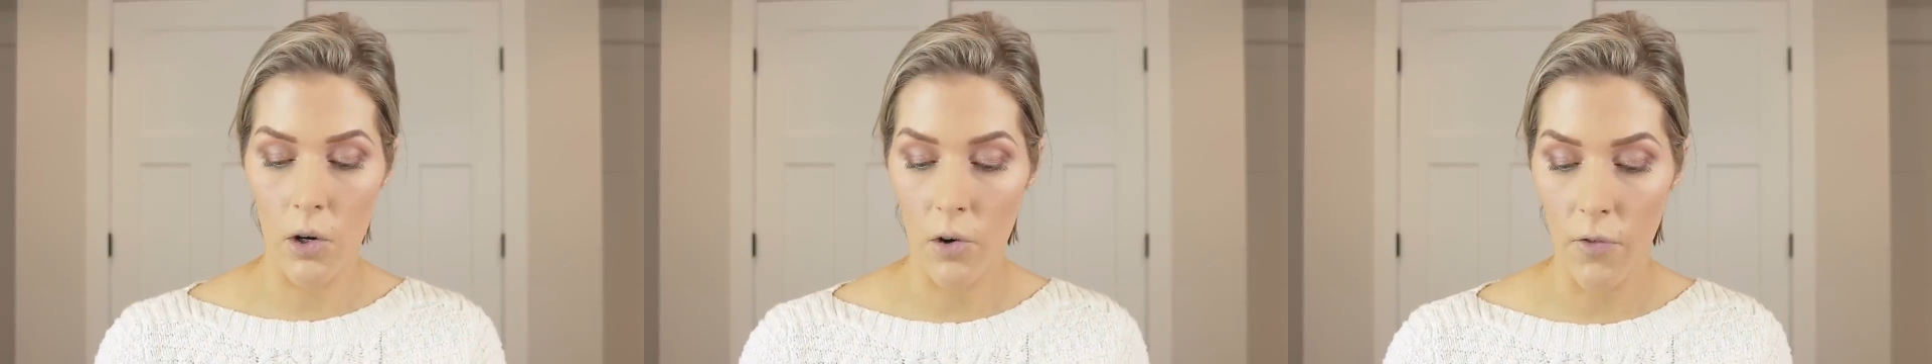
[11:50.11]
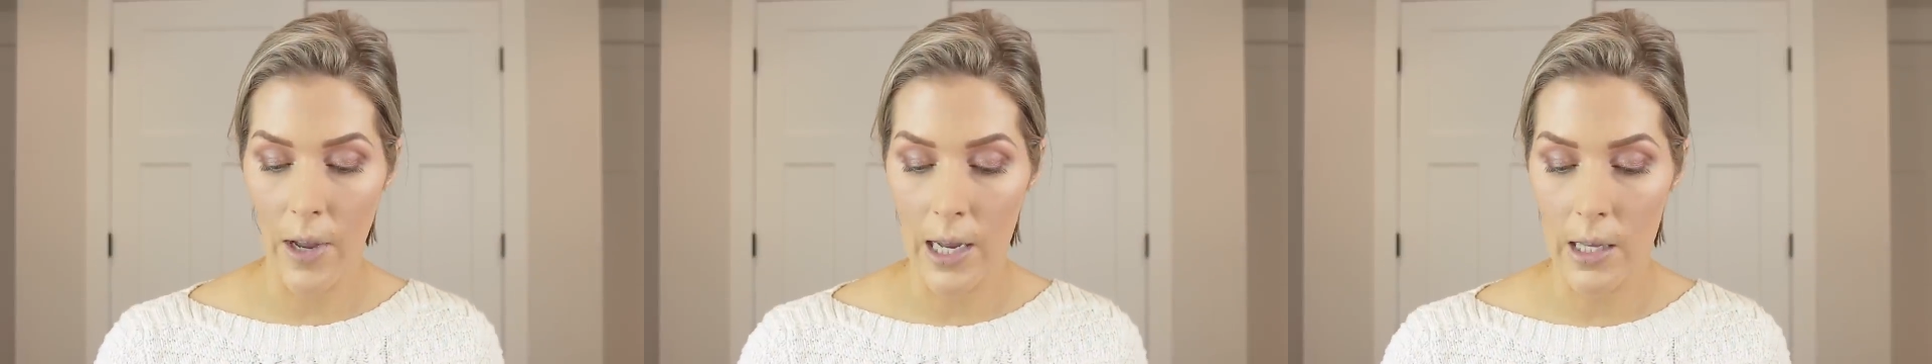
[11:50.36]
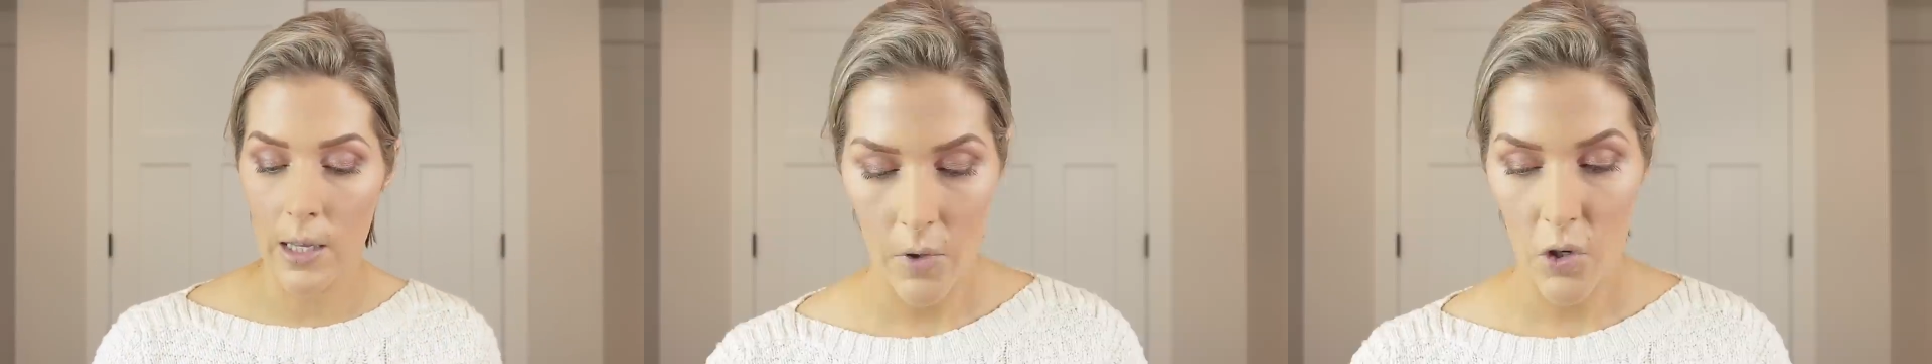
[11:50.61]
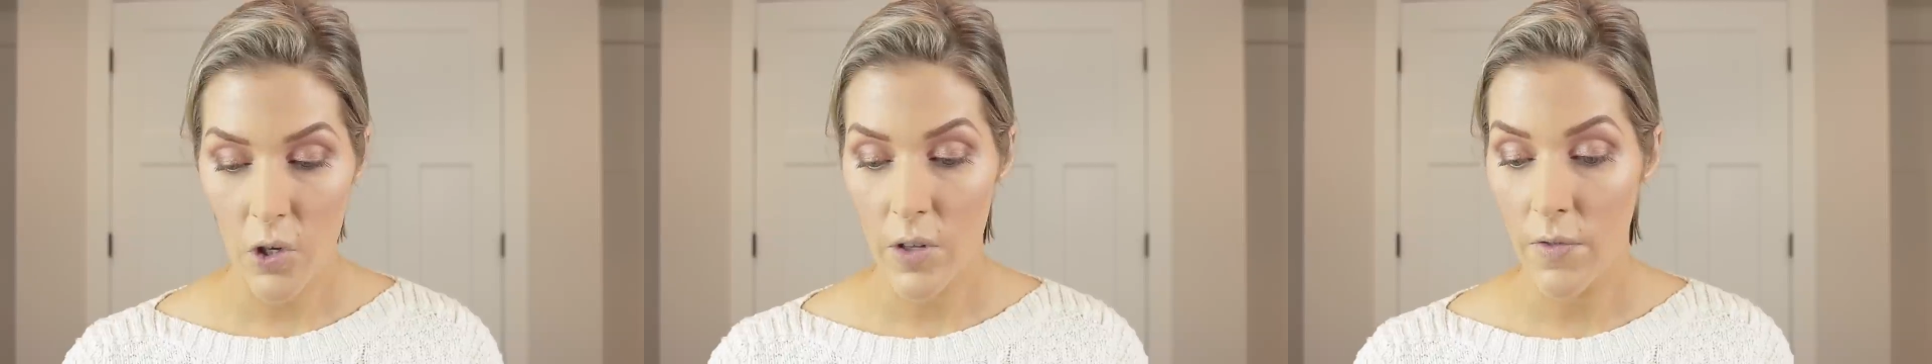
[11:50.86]
on your face.
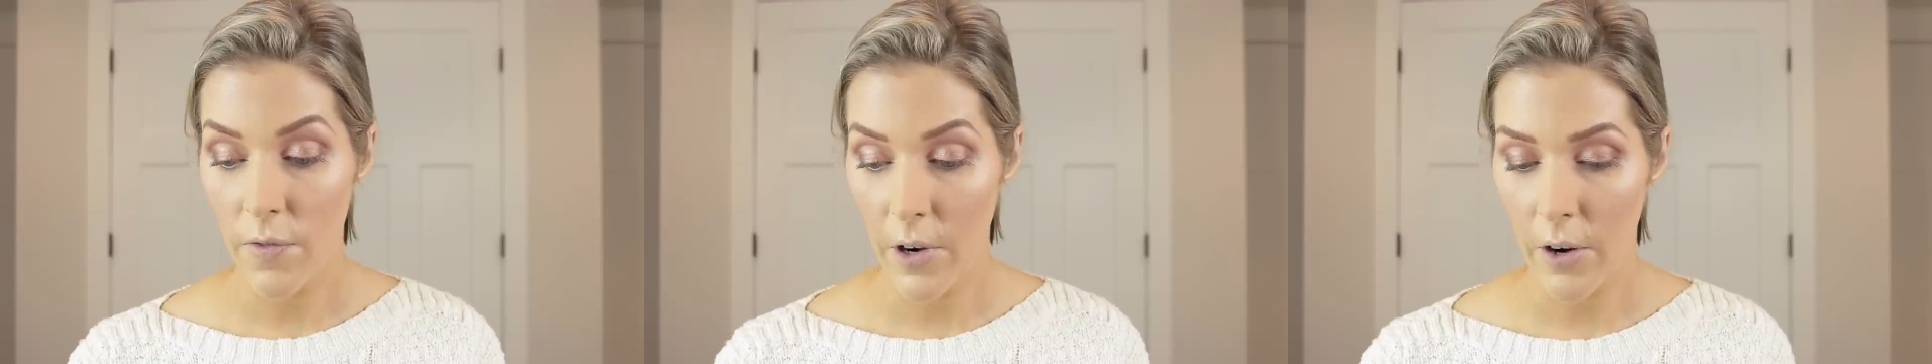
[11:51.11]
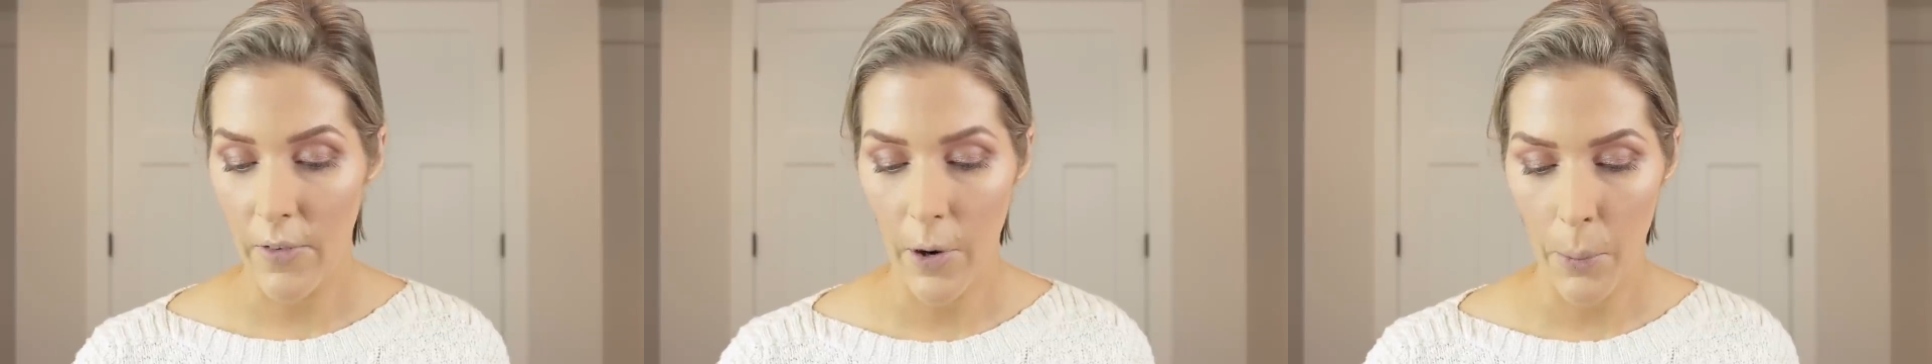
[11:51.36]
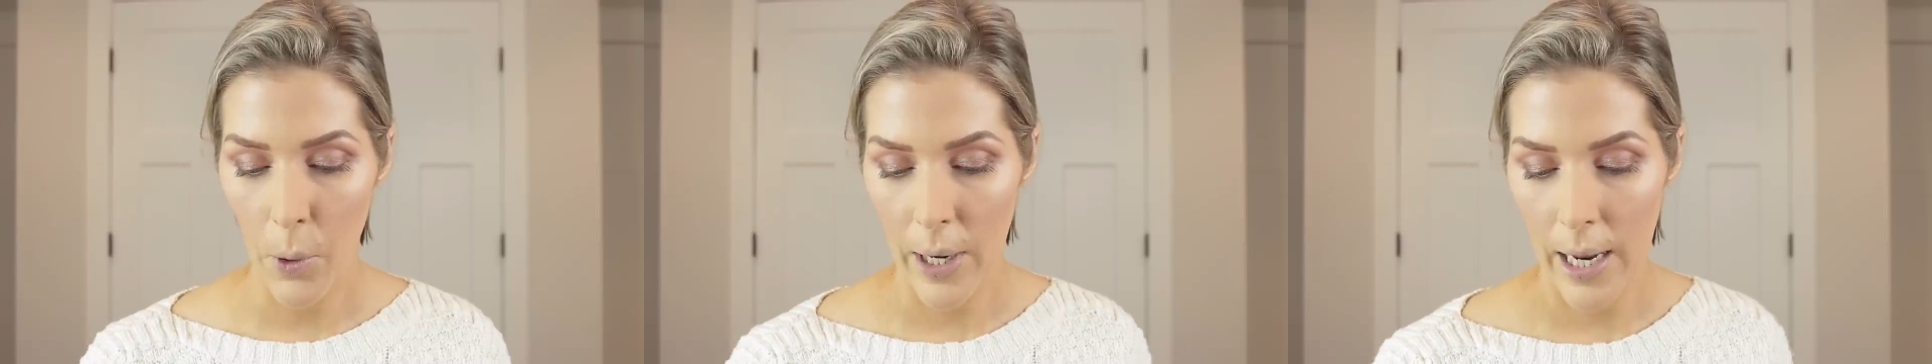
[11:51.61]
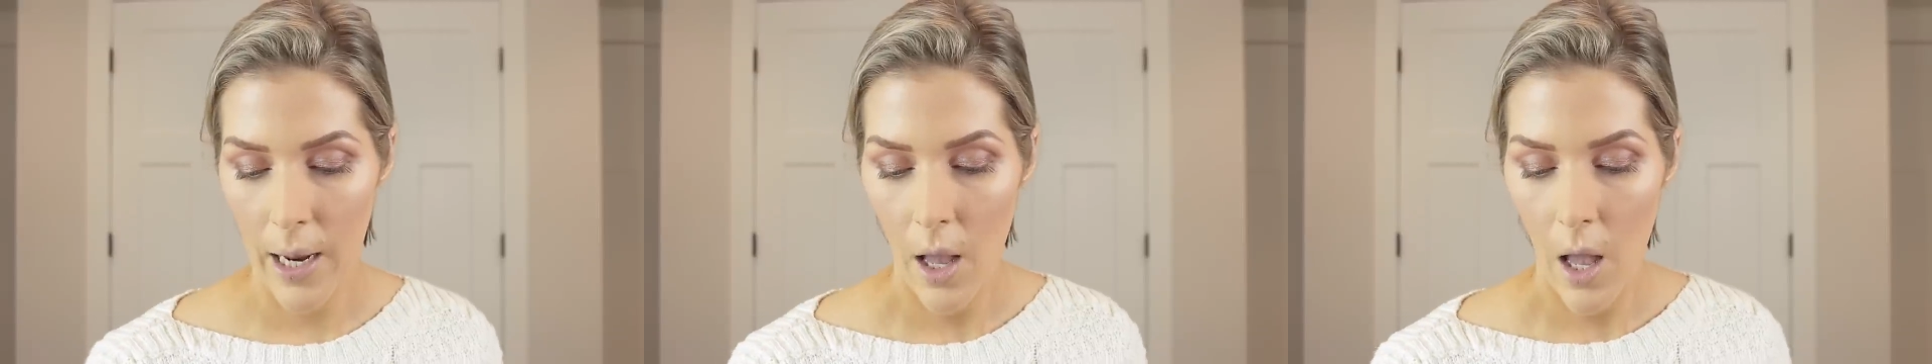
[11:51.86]
It's just very, very
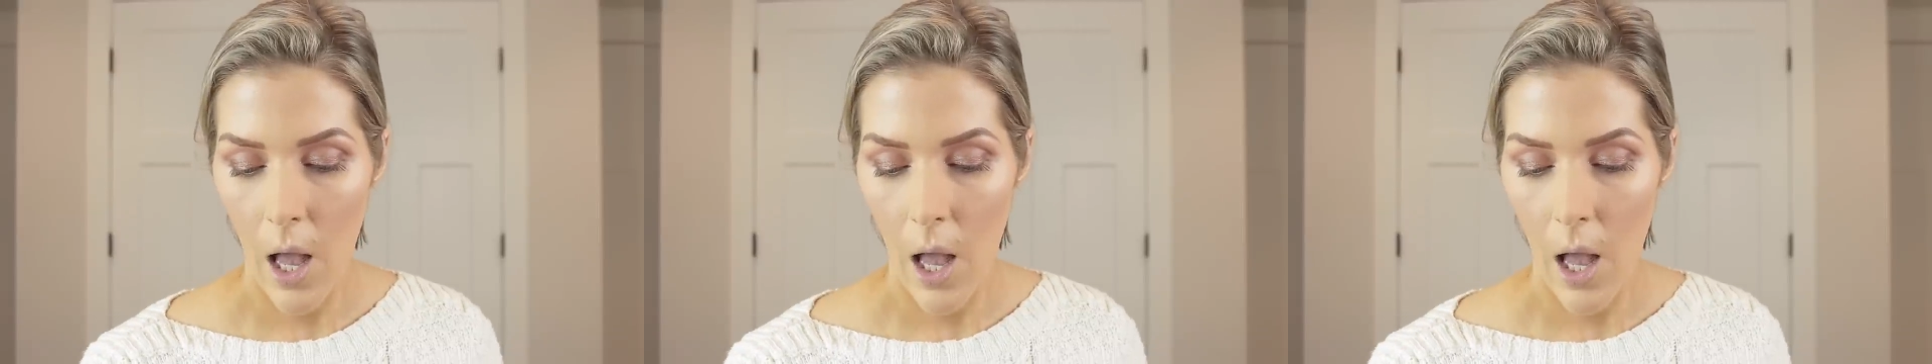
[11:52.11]
pretty.